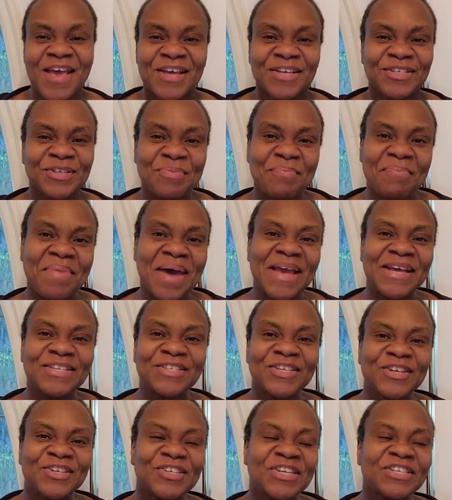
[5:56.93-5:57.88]
So my
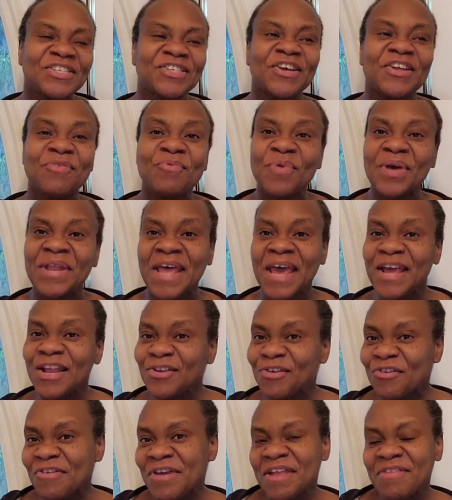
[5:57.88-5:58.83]
suggestion when I
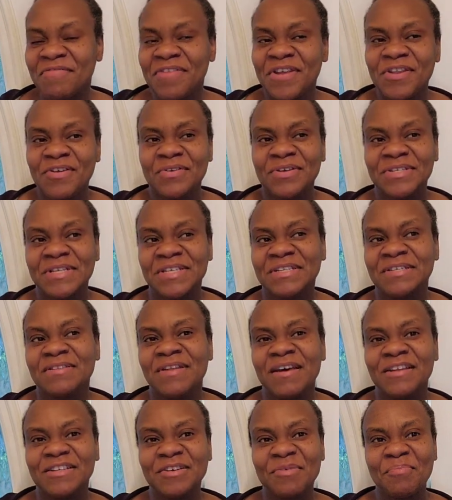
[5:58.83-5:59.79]
create videos, it's
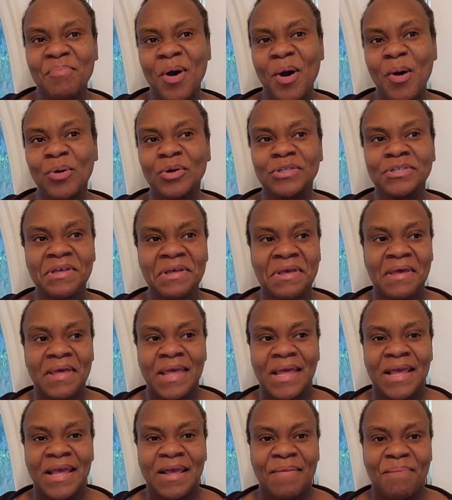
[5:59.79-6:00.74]
not about
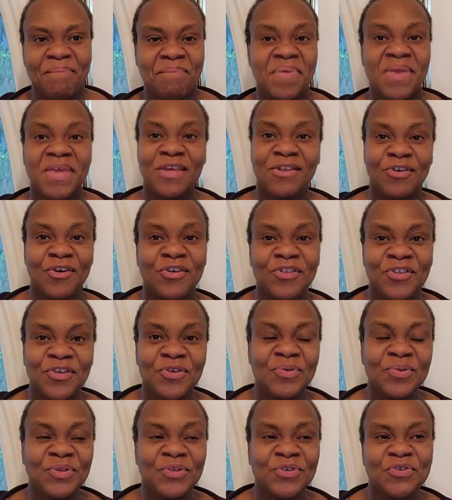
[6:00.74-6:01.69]
being on
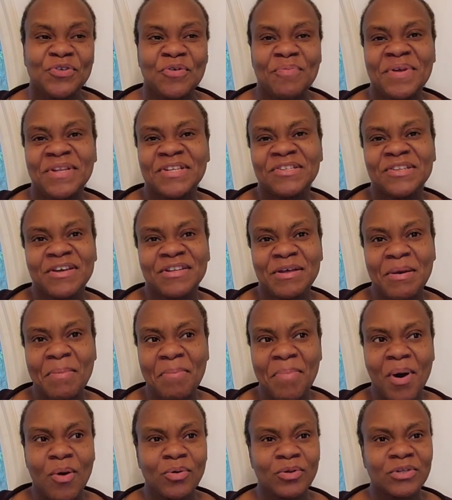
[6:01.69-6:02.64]
YouTube, it's not
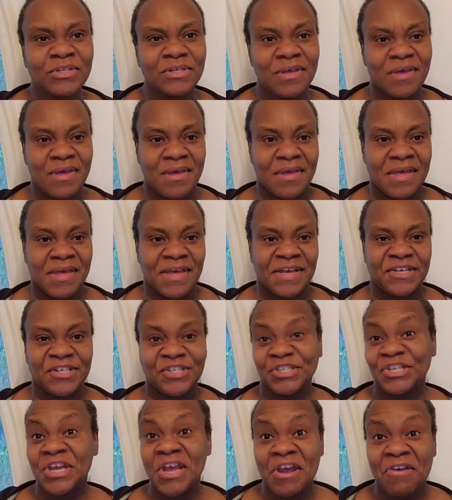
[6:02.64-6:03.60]
about
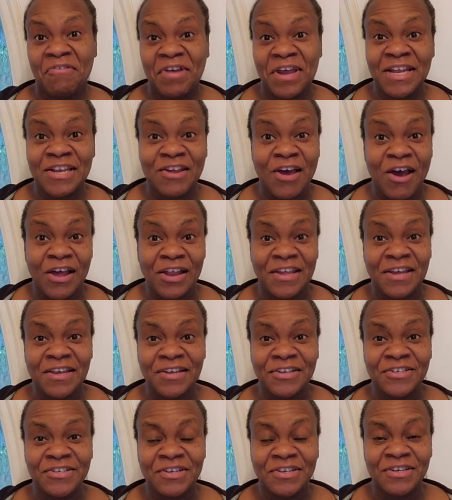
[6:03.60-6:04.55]
sharing
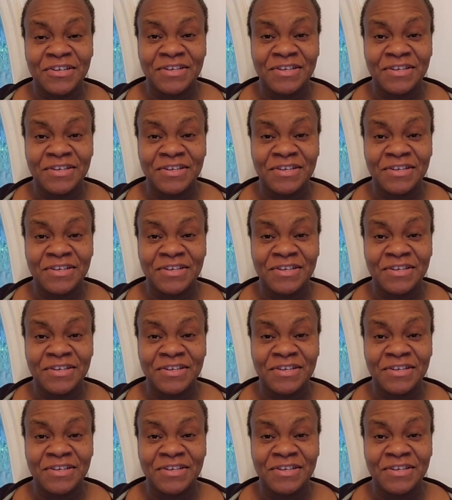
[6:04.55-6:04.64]
knowledge.